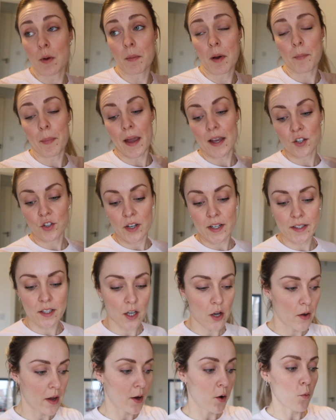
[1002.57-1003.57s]
where my bay trees are
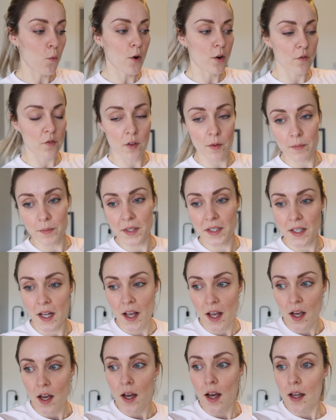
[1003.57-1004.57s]
going. One of them's
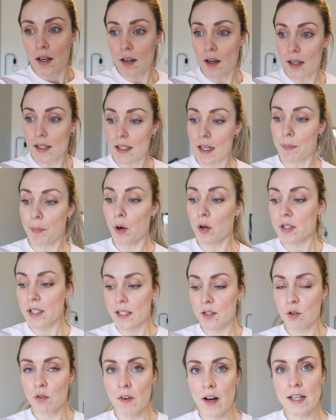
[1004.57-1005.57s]
nicely
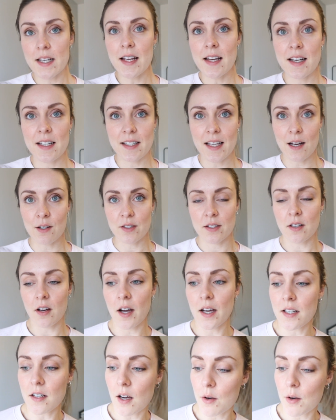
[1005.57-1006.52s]
potted already and is outside.